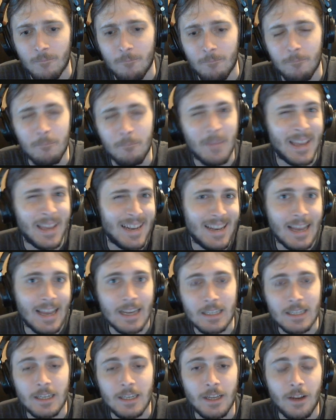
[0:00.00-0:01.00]
mid
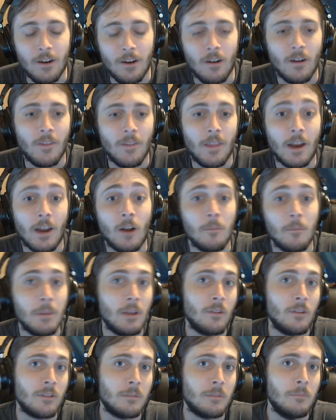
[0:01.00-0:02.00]
next year, and then I'll
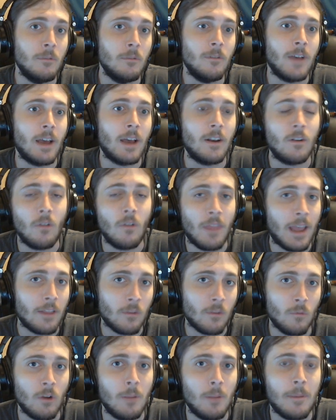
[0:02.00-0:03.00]
be able to move out and only
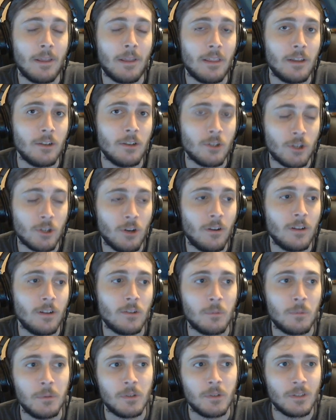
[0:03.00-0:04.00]
have to worry about the insurance,